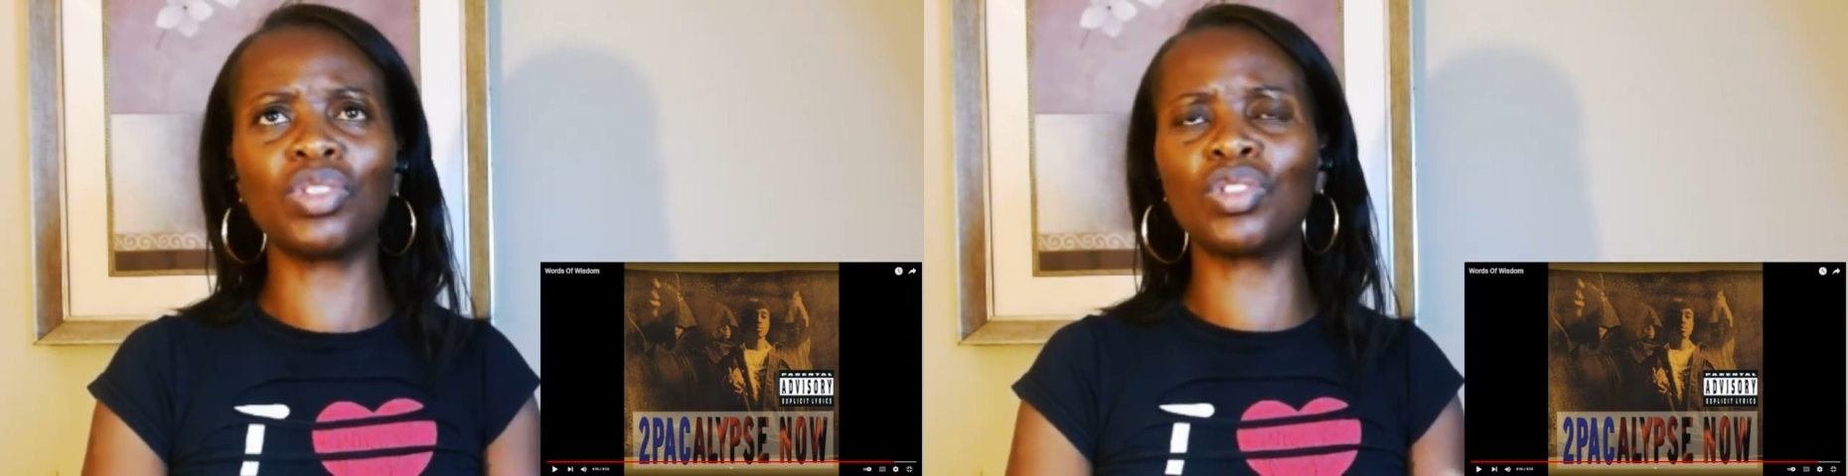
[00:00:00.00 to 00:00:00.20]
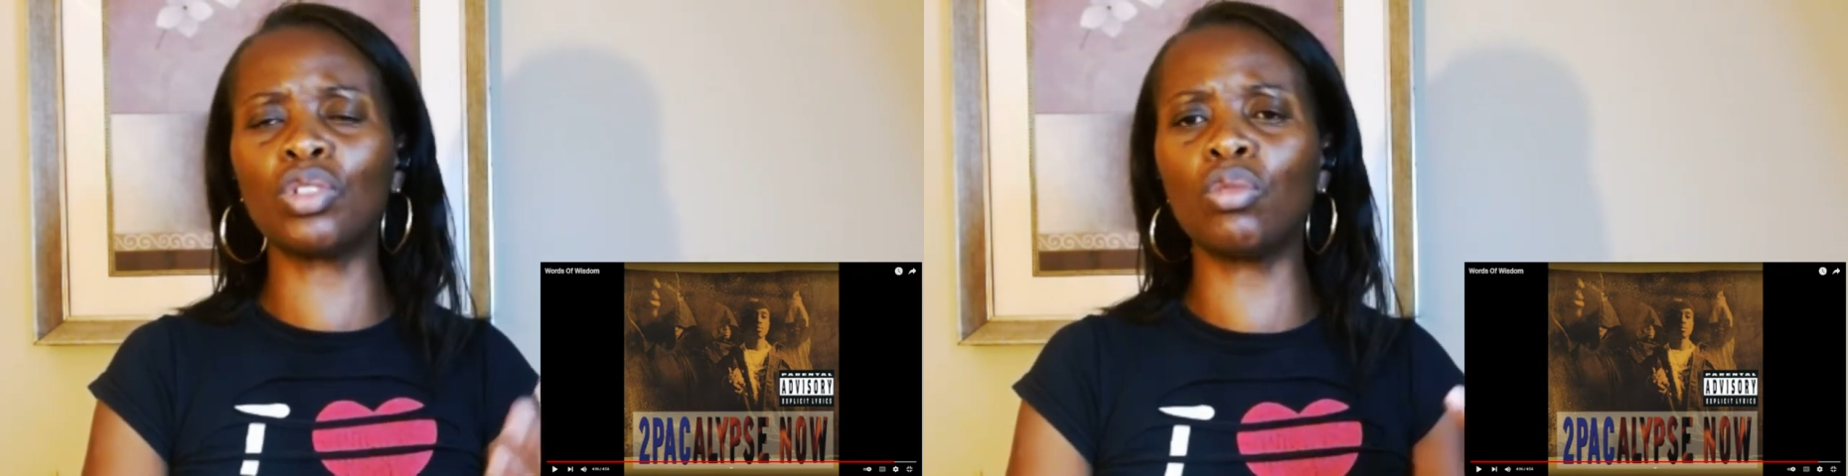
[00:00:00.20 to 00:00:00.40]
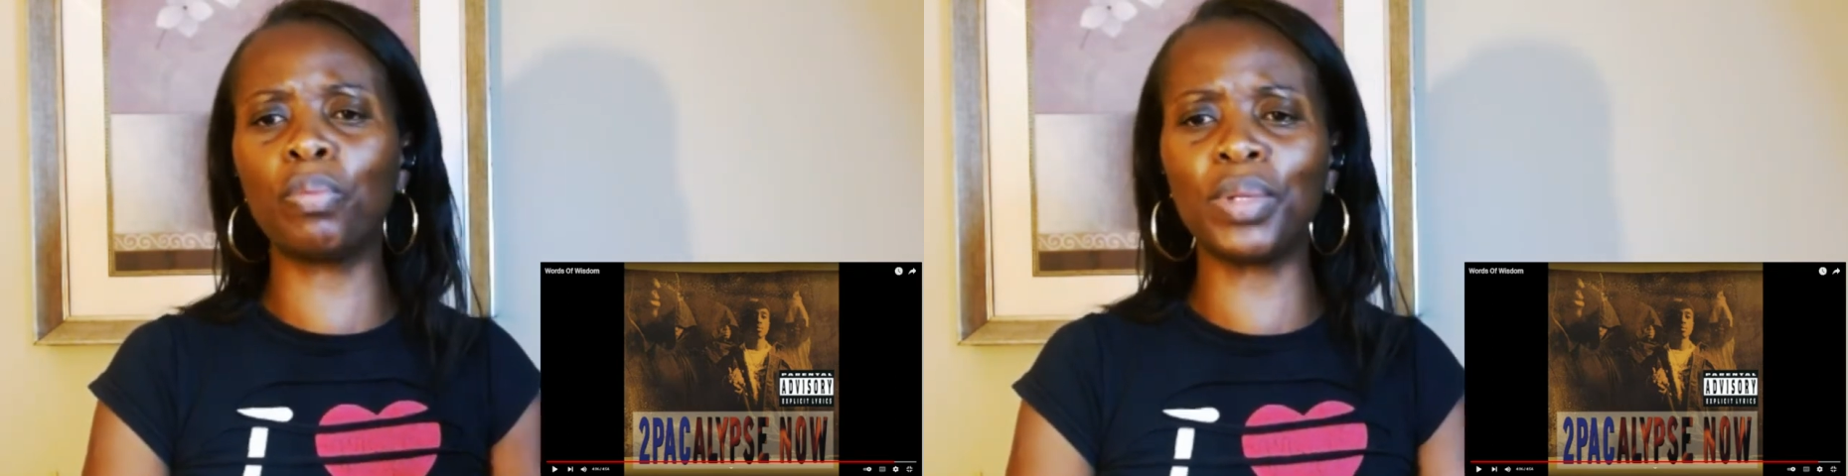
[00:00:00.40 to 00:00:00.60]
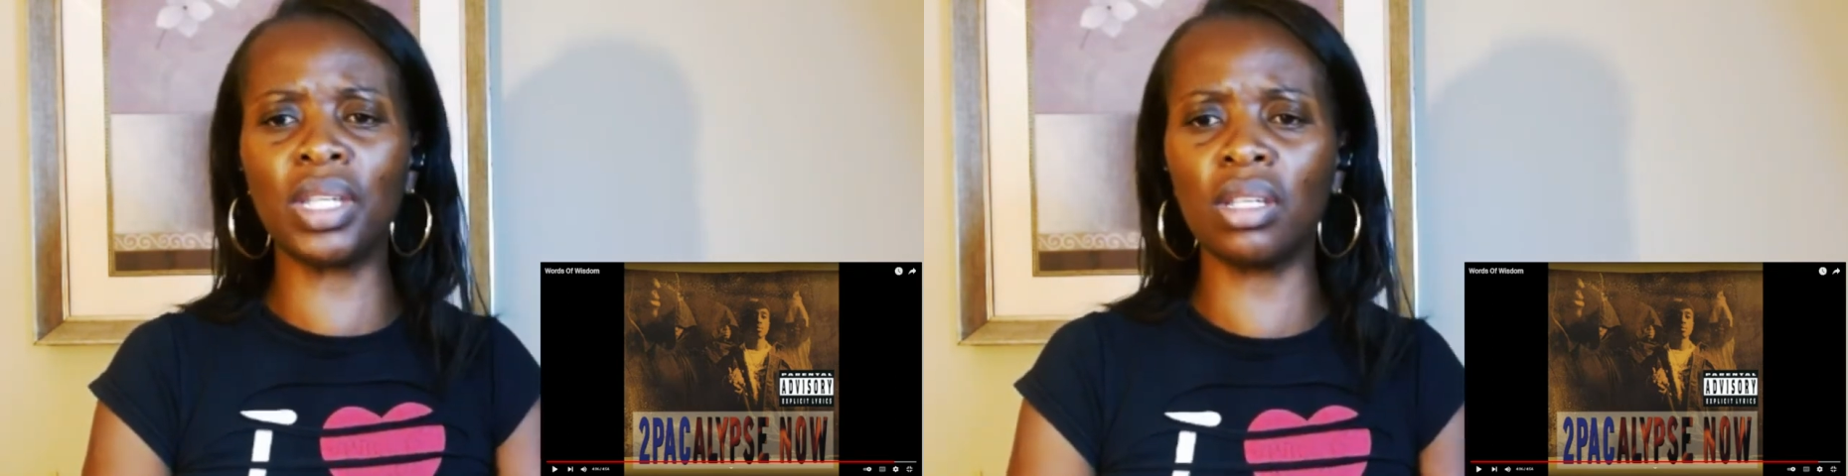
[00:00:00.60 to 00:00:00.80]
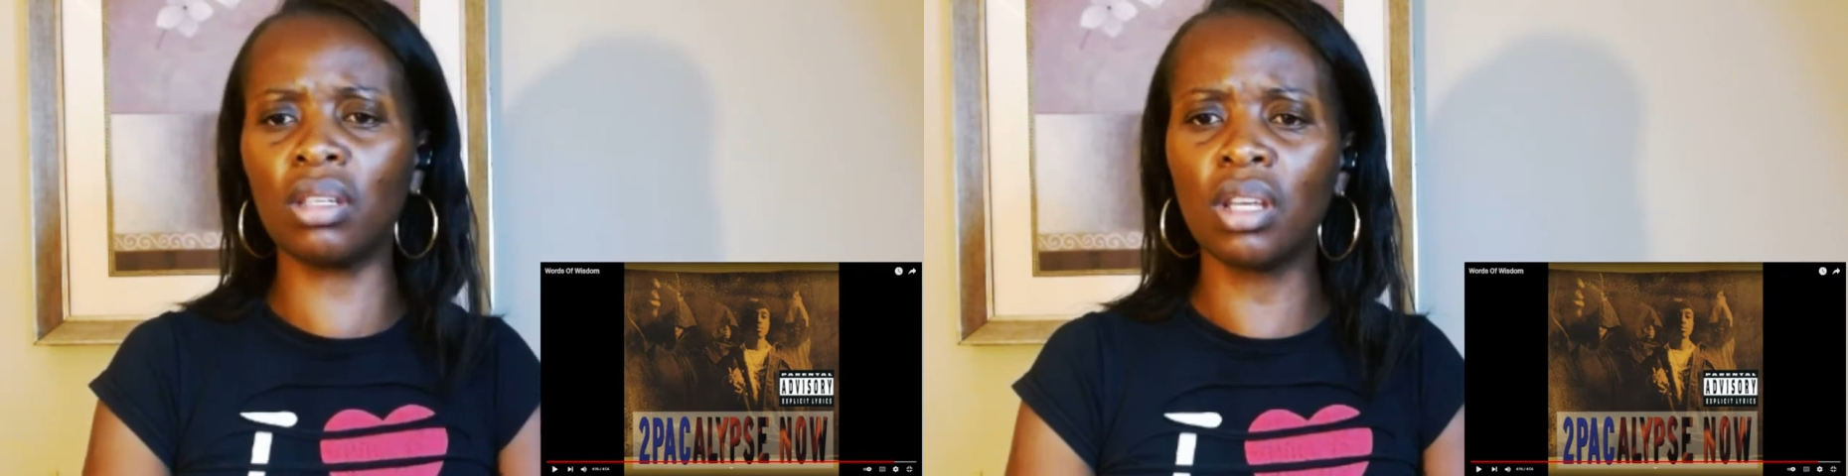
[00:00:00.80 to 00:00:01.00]
We're still
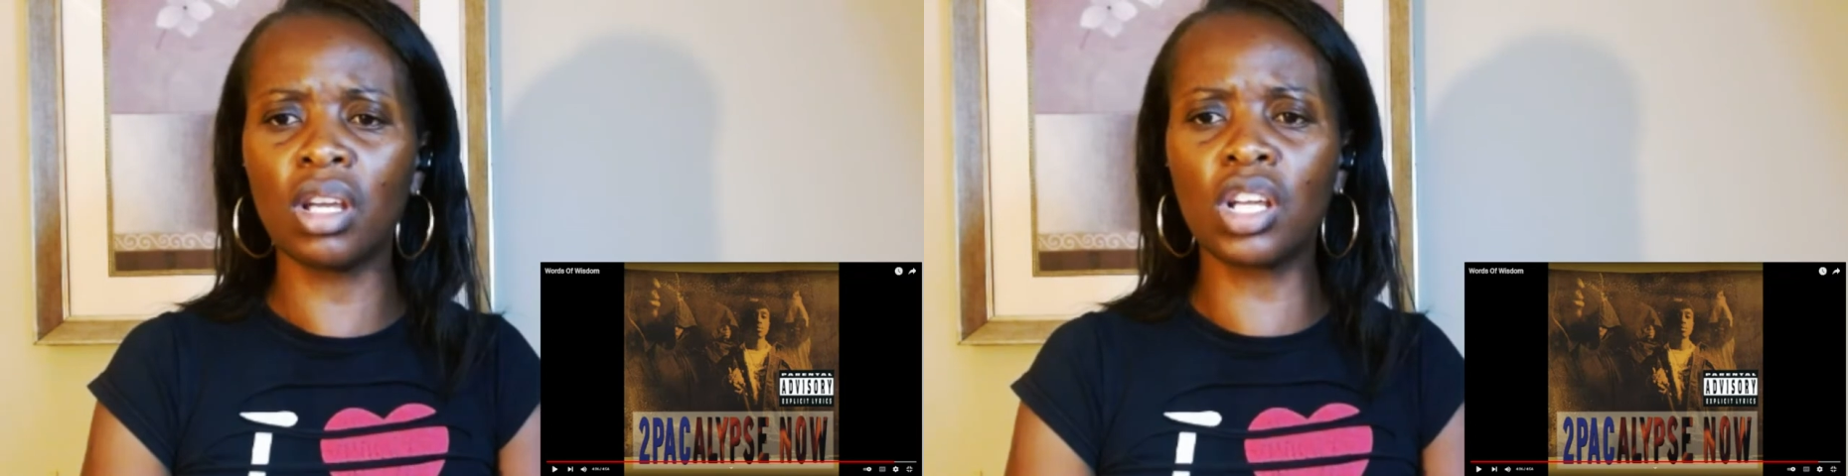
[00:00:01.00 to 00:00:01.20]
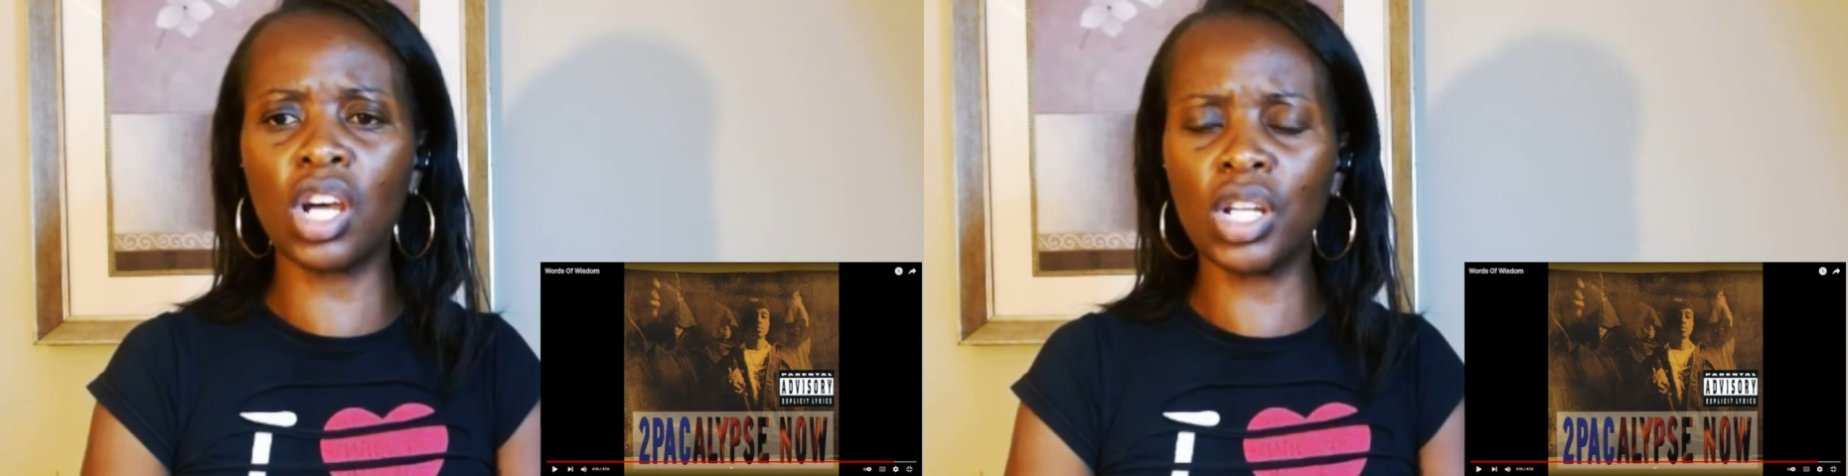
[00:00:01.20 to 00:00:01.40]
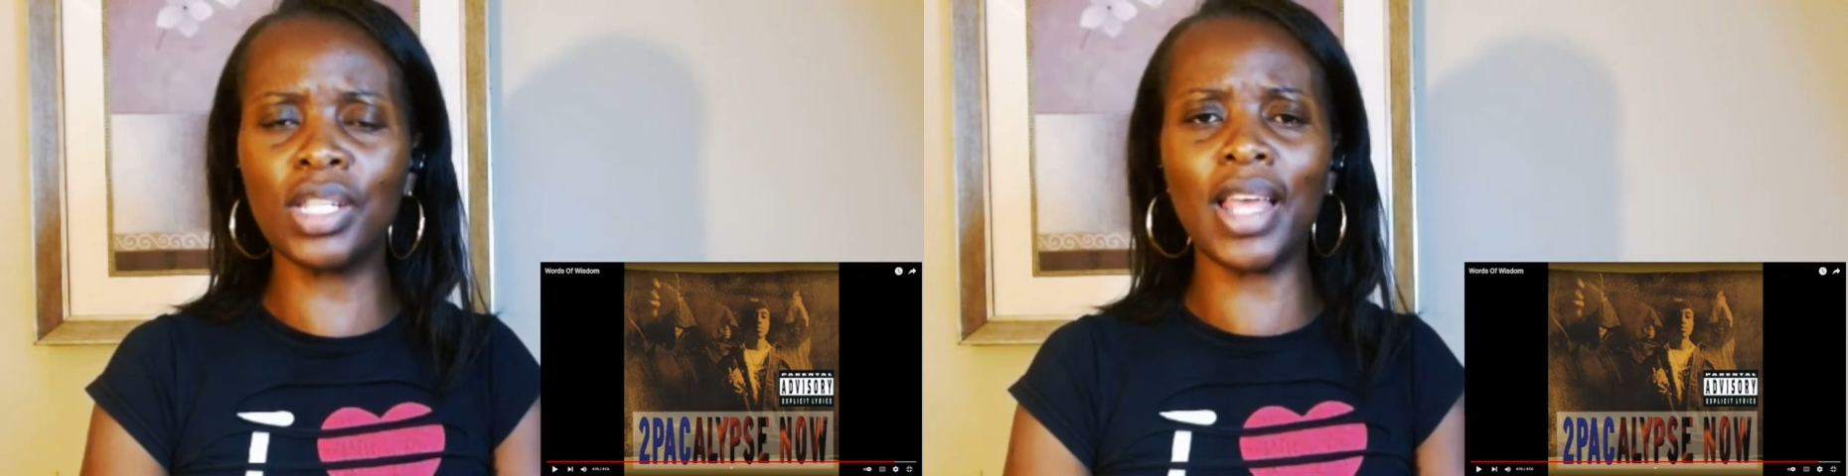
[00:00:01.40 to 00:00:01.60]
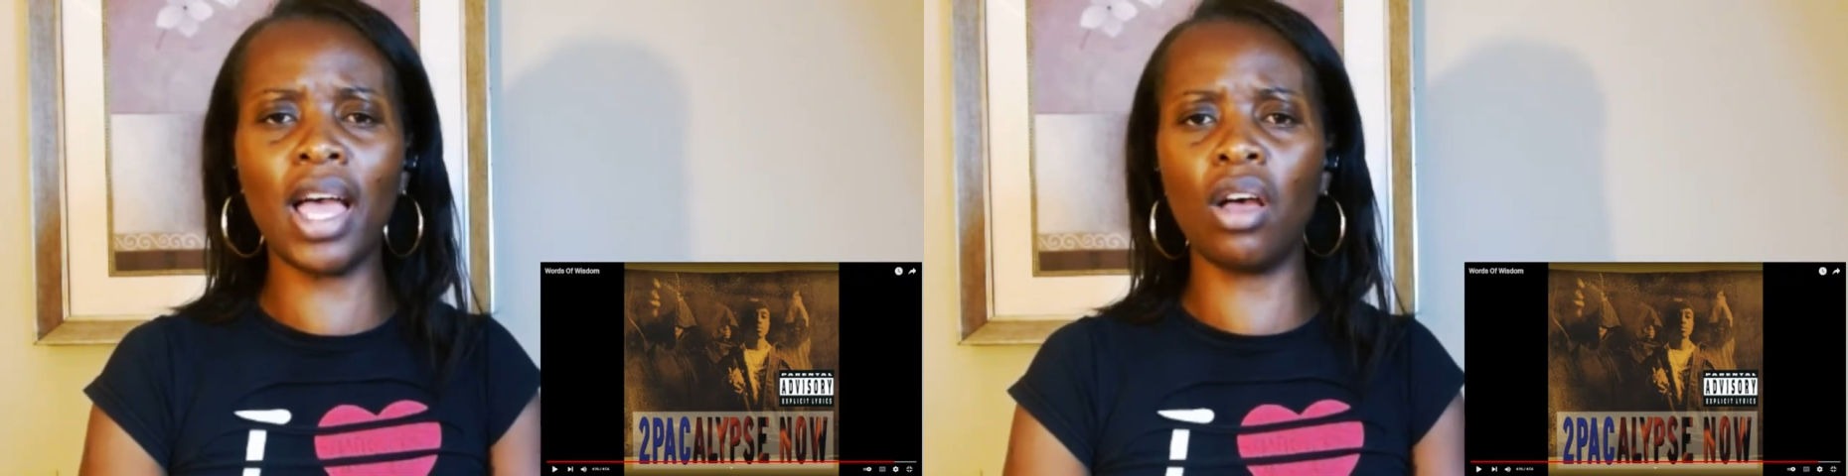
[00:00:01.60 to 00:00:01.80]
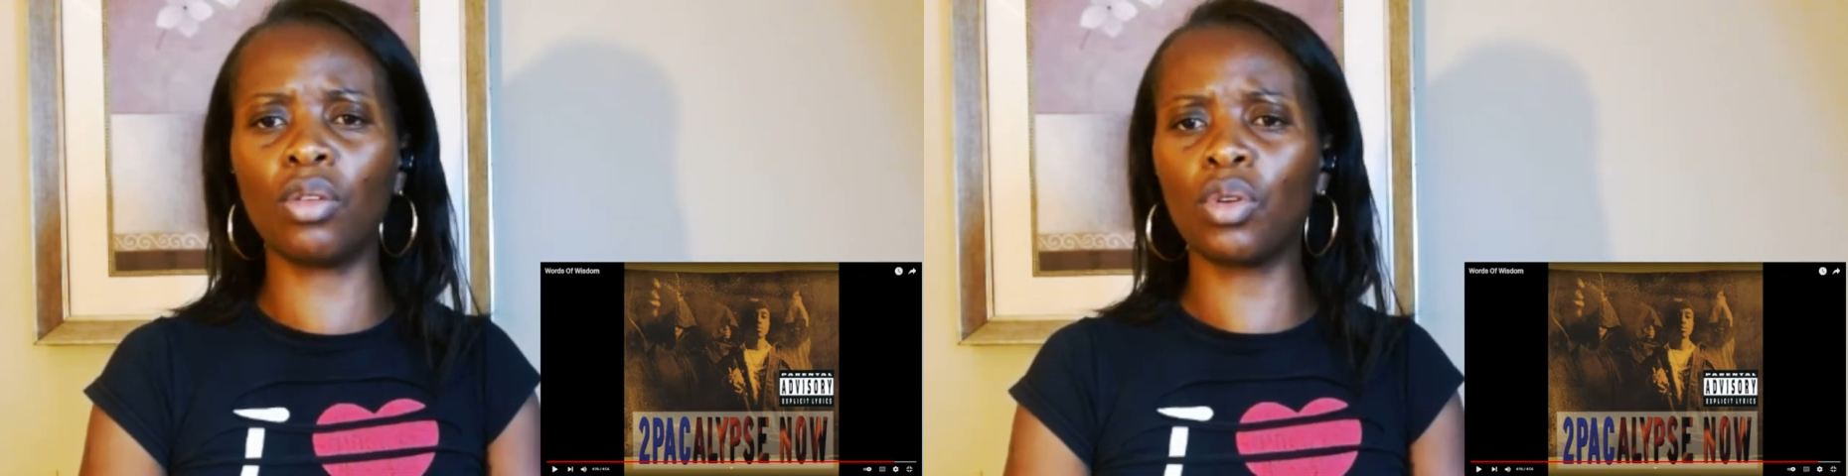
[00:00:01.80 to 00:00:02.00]
being gunned
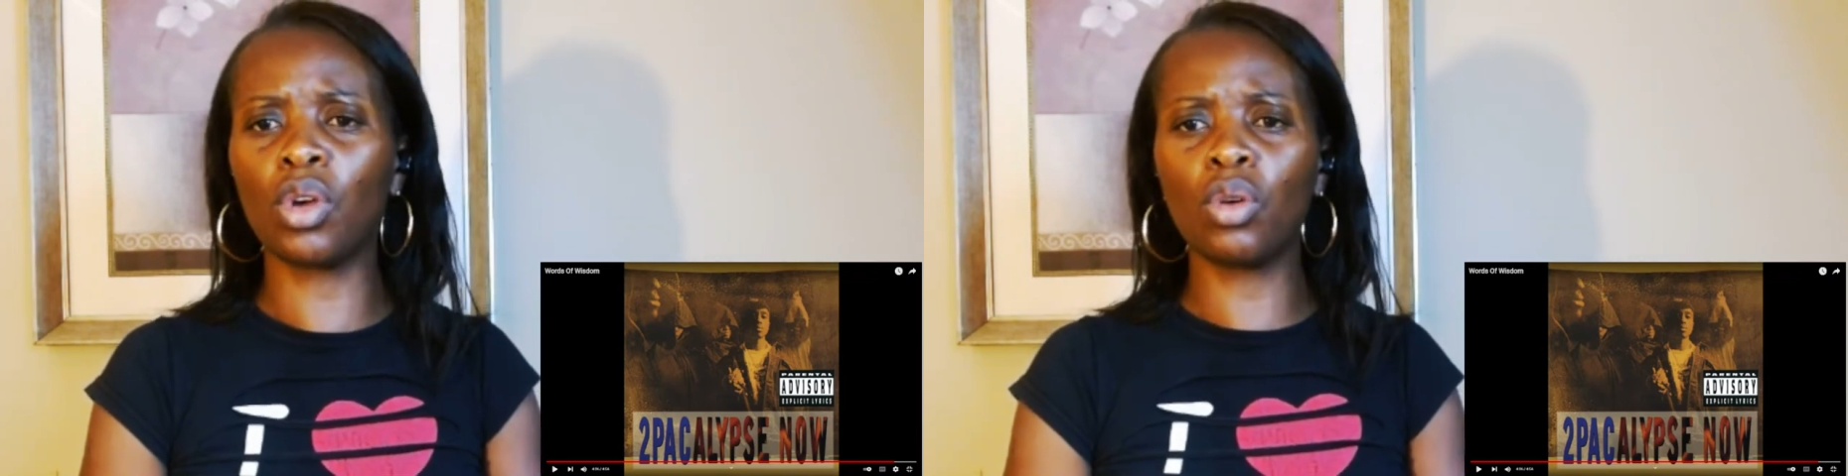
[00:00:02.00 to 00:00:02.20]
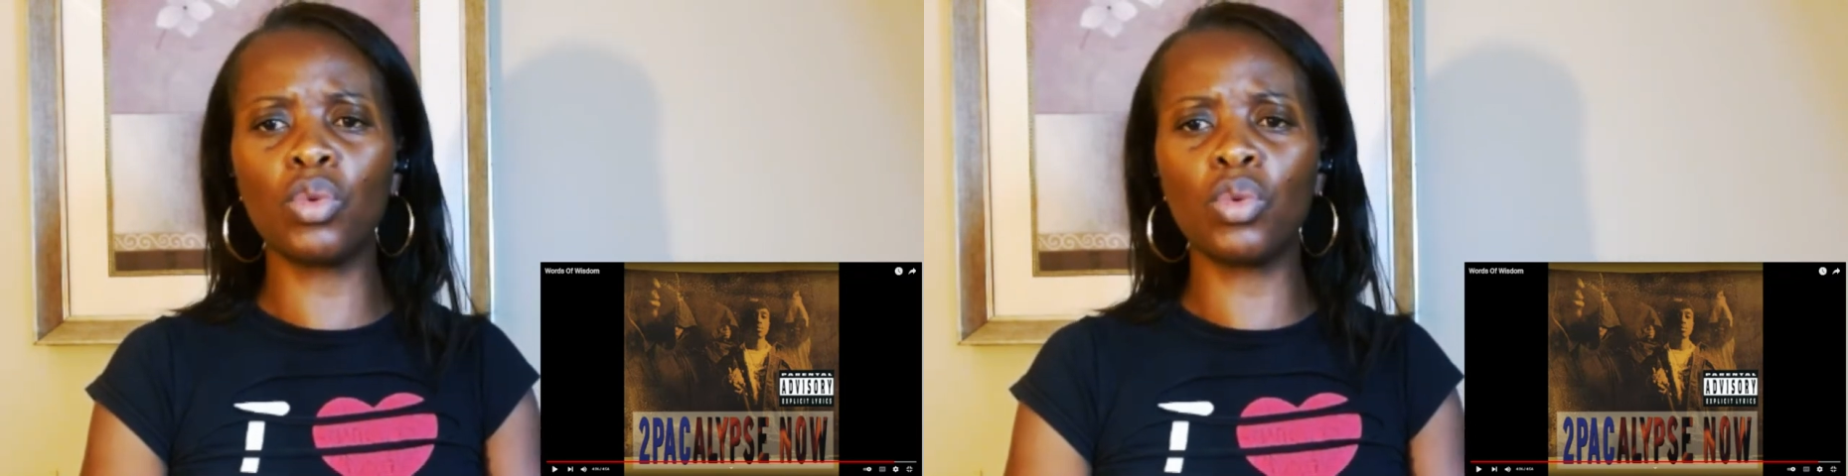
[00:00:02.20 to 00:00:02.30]
down.